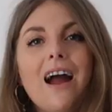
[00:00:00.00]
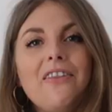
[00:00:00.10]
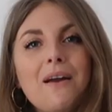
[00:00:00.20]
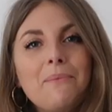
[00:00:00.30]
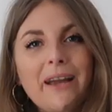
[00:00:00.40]

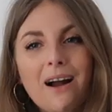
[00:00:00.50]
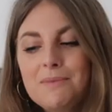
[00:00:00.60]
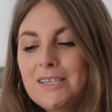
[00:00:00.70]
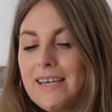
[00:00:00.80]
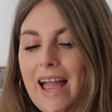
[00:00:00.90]
And then we
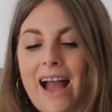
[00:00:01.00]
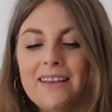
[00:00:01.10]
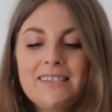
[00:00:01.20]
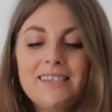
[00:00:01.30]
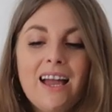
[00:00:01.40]
come to the
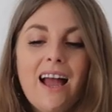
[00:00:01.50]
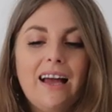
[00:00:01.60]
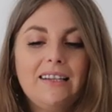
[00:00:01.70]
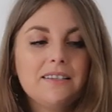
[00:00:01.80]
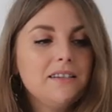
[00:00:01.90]
end,
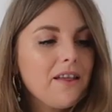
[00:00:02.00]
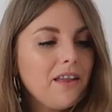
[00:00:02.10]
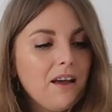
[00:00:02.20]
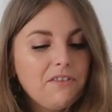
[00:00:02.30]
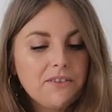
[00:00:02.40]
and it's
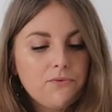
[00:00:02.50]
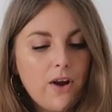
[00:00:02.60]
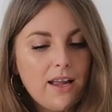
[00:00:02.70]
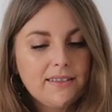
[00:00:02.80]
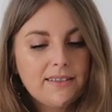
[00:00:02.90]
another Lovers and
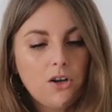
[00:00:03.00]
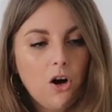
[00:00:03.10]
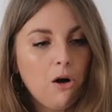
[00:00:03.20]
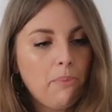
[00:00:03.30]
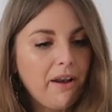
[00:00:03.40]
Friends top.